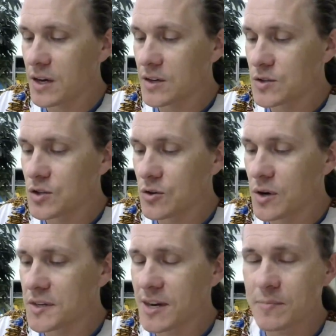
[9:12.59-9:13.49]
is due
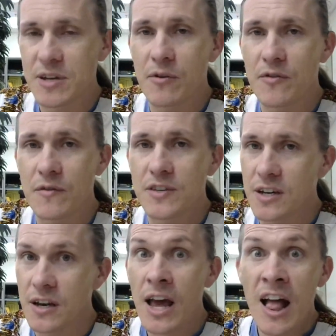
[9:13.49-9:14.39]
on September
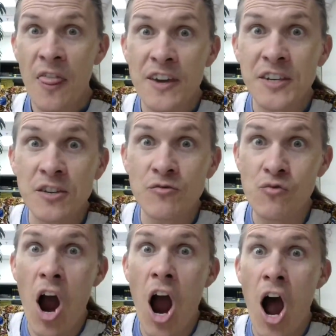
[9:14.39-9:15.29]
15. This is
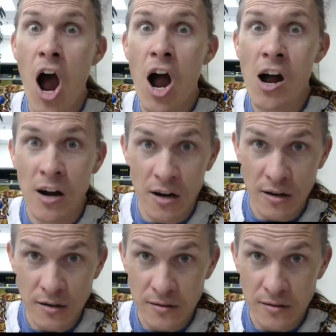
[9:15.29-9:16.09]
wrong!